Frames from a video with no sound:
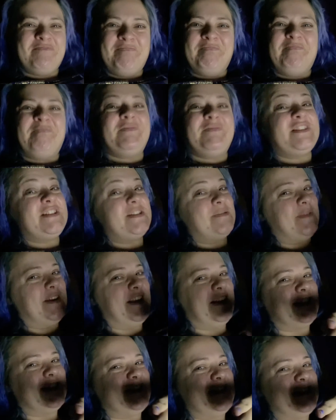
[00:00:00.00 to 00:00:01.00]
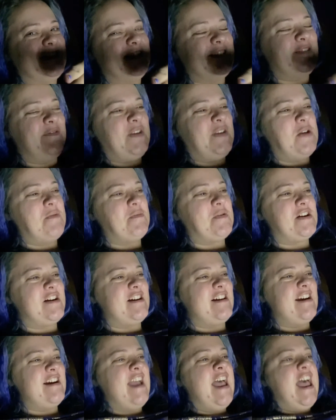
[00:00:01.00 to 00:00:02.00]
explains the sense of
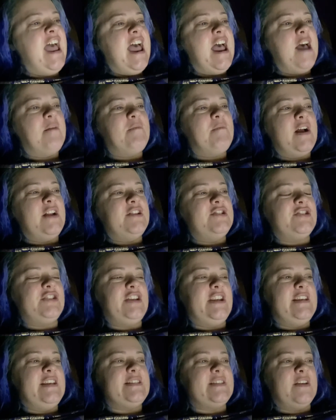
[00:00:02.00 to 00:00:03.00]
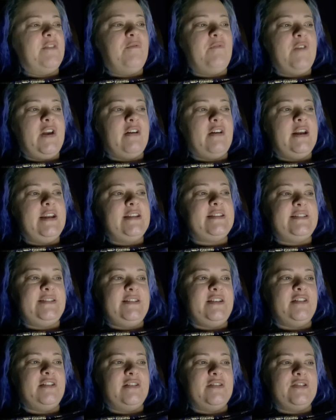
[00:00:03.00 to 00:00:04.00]
humor, and punched keys on various
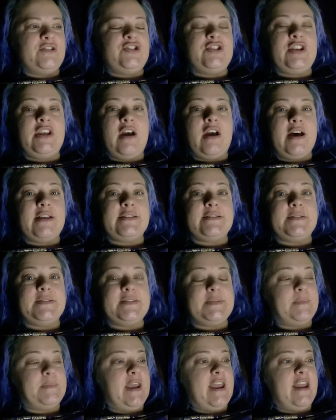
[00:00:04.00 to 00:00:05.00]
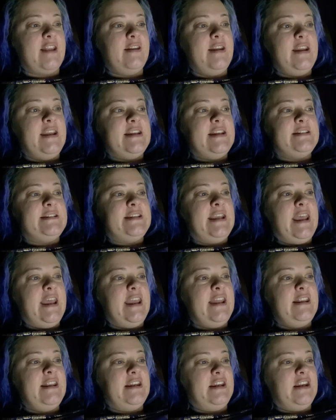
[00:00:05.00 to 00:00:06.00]
tills. She also spent
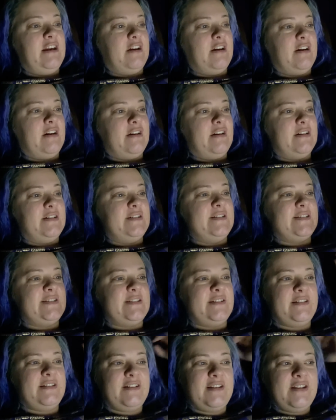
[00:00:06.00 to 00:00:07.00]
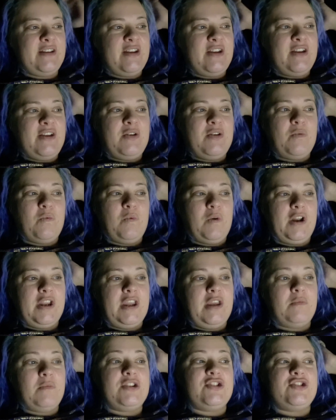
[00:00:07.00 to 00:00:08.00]
10 years
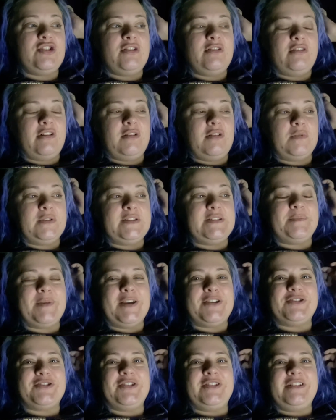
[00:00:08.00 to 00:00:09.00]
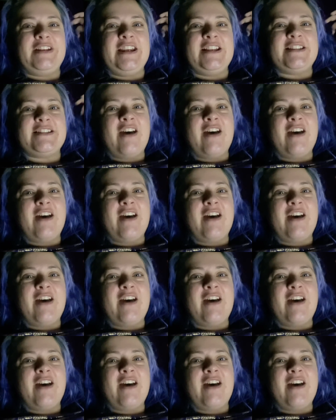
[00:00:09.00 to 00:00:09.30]
working with children with special needs.